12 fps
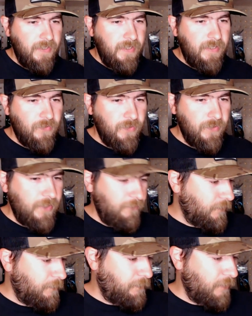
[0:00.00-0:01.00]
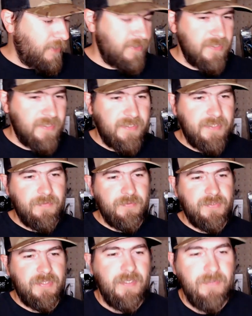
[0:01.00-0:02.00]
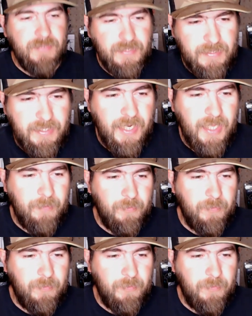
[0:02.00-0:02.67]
Looking for a place that still sells Excalibur